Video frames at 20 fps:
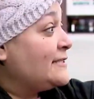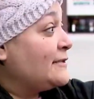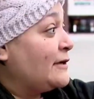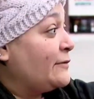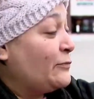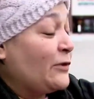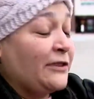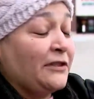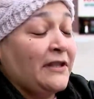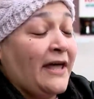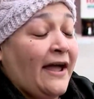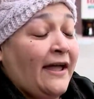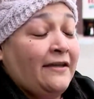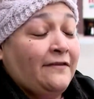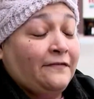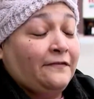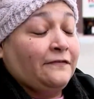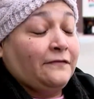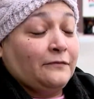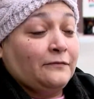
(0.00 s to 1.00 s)
know, with
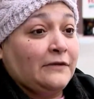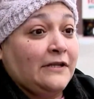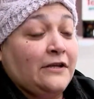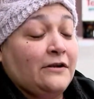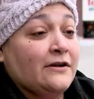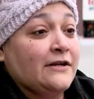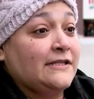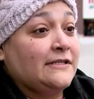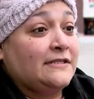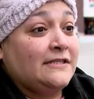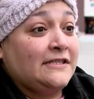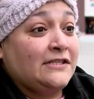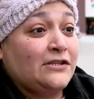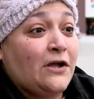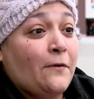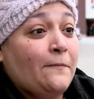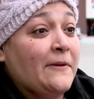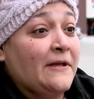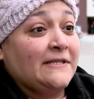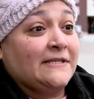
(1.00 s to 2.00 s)
life, you know, it's
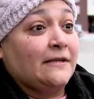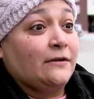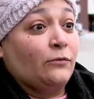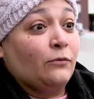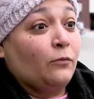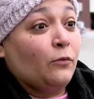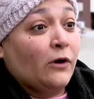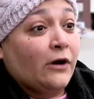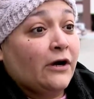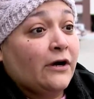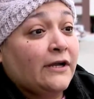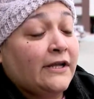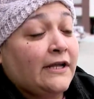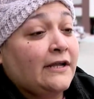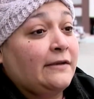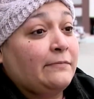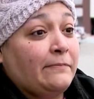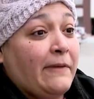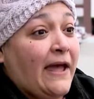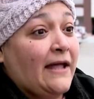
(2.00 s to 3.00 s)
so busy work
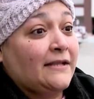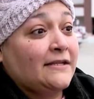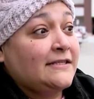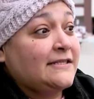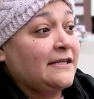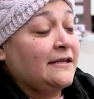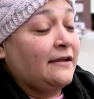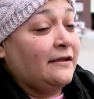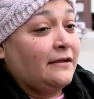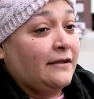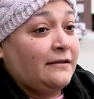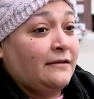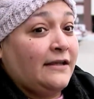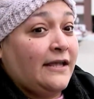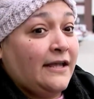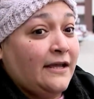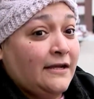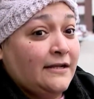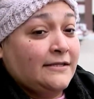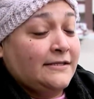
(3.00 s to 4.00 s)
and balancing
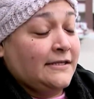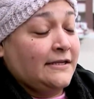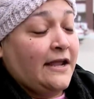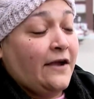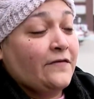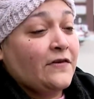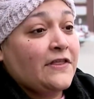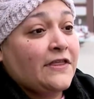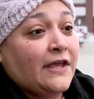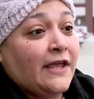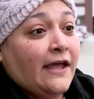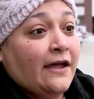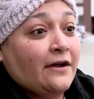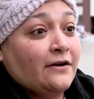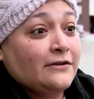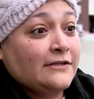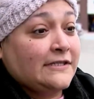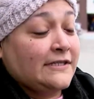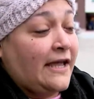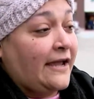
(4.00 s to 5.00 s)
kids and everything
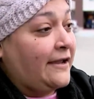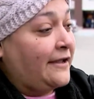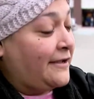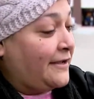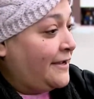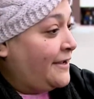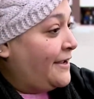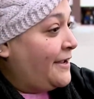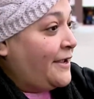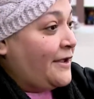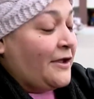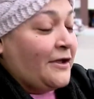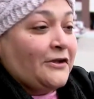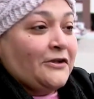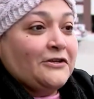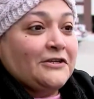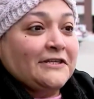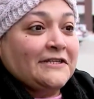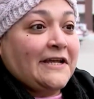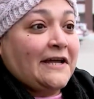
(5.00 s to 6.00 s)
else. Like,
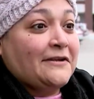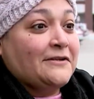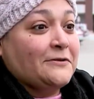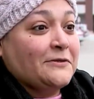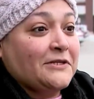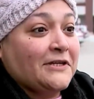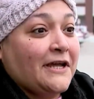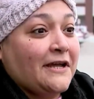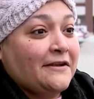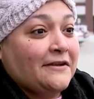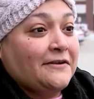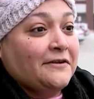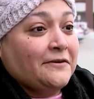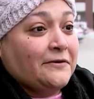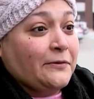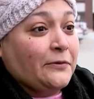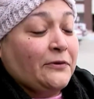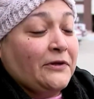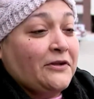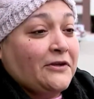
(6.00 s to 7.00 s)
you just got to do what you got to
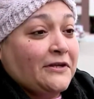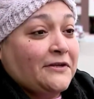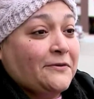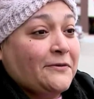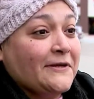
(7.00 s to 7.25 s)
do when you can do